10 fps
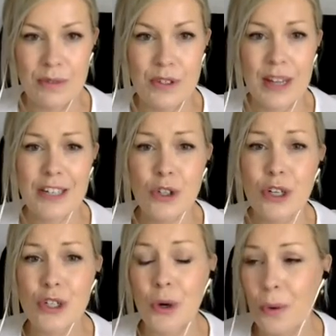So that took
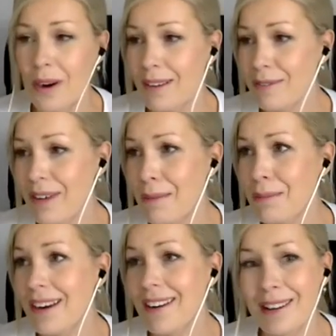a toll on
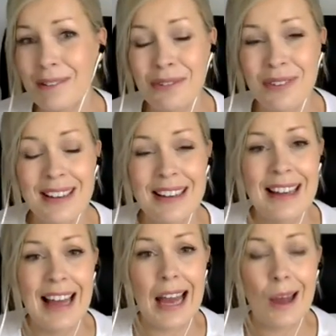family life,
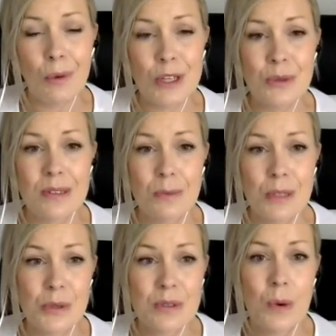uh, which was
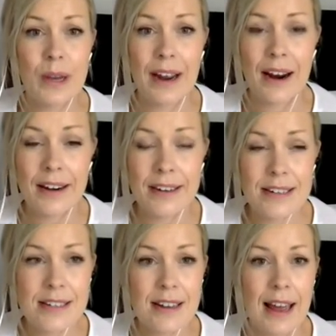which was quite hard.
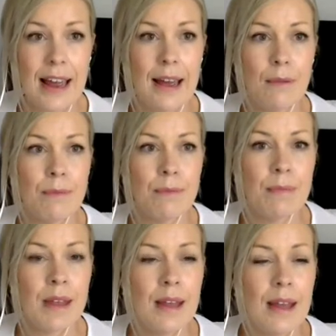
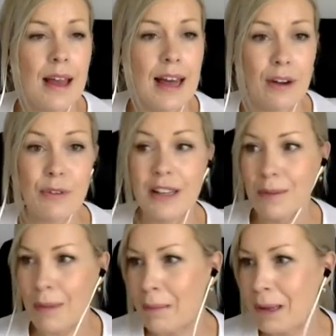Um, and I feel the
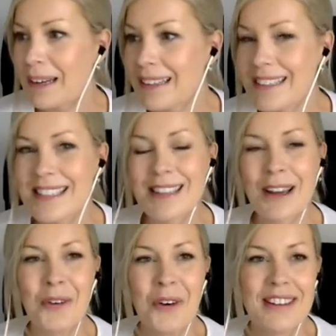mommy guilt
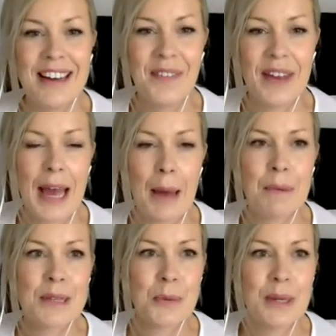and all that that
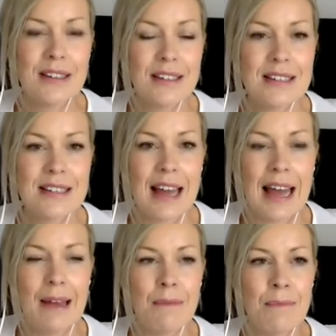happens with it.
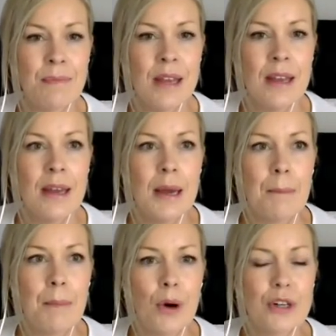Um,
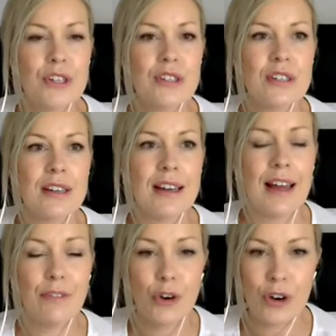but I
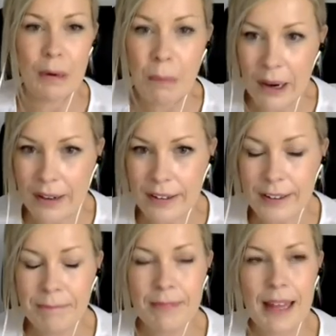have a great
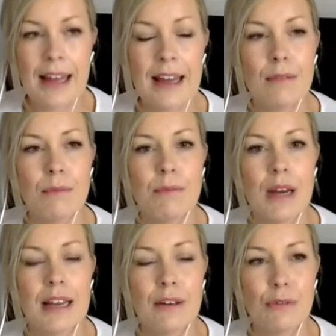partner. Um,
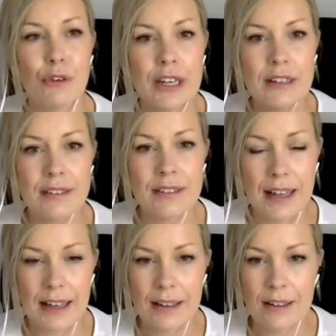I have great
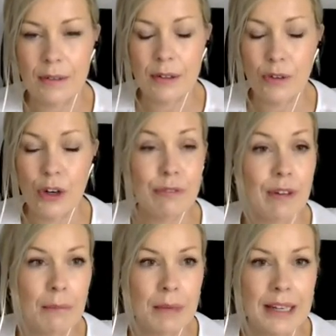uh, a great
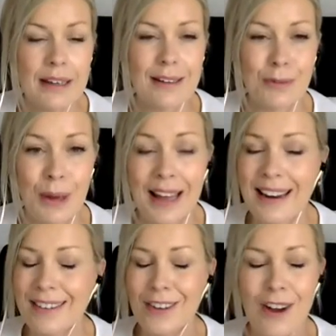family as well,
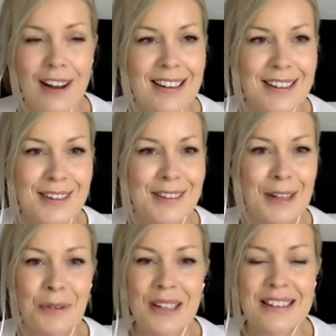and the colleagues I
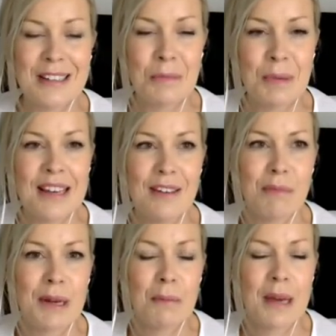said within CP have
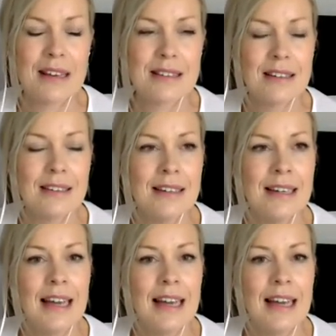been amazing.